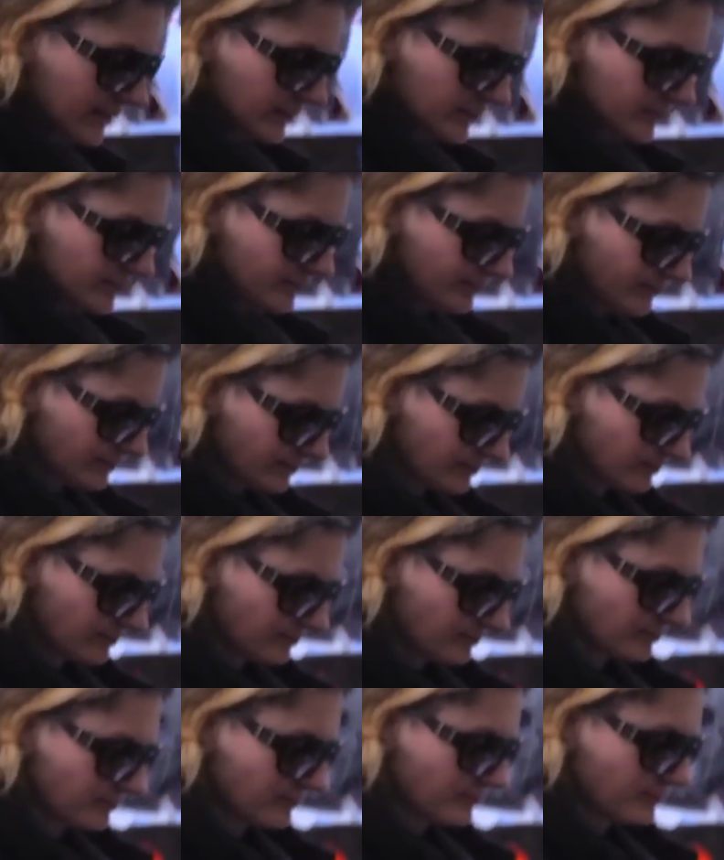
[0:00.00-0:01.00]

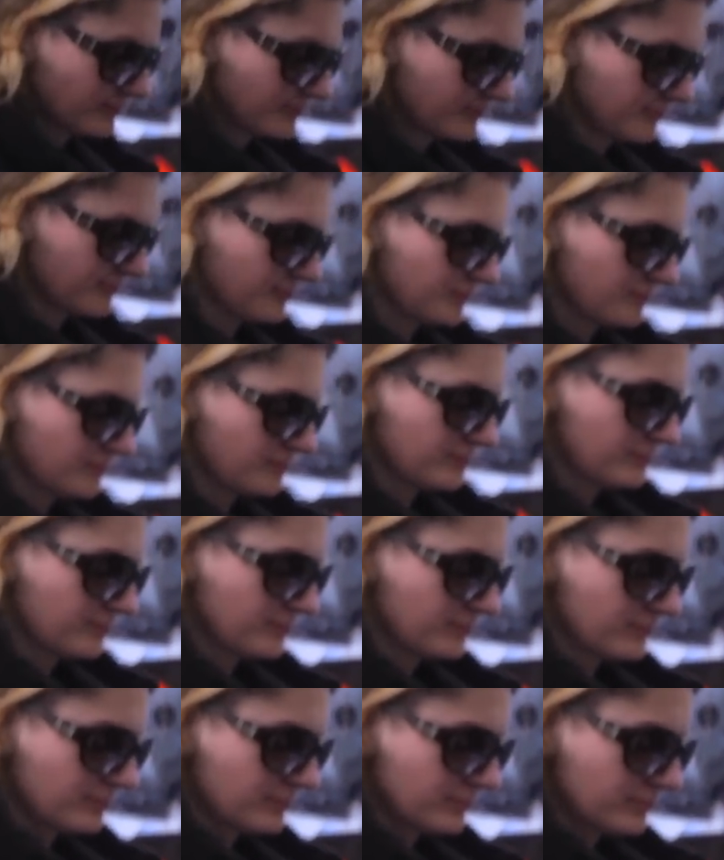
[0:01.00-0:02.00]

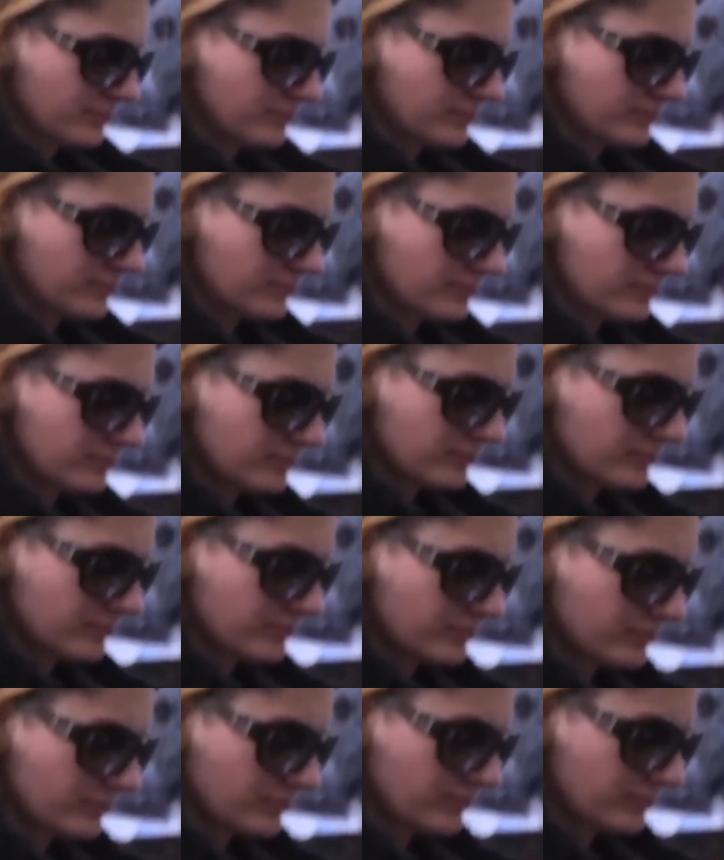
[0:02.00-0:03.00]

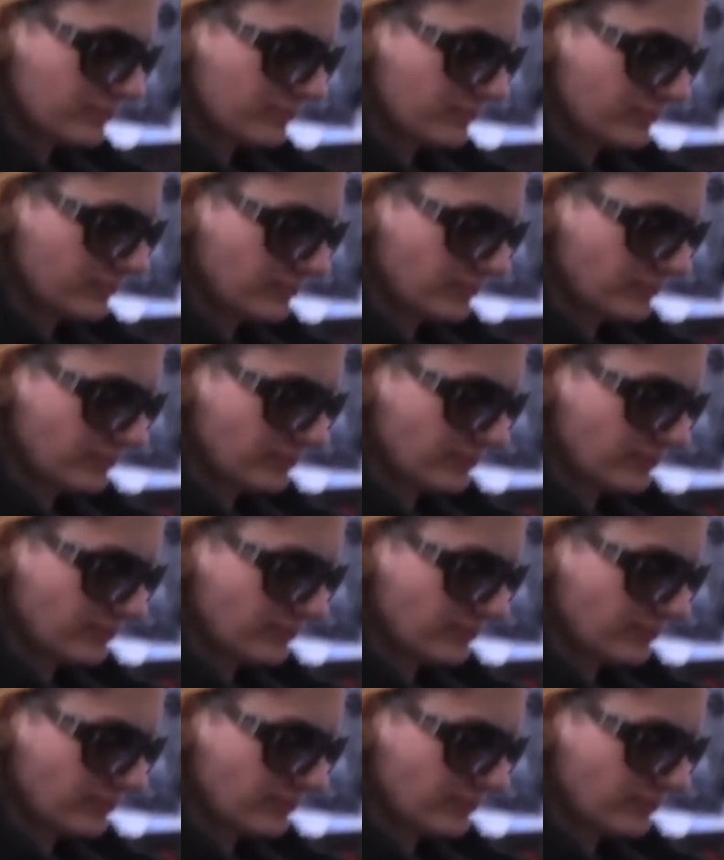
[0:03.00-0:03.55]
(not speaking)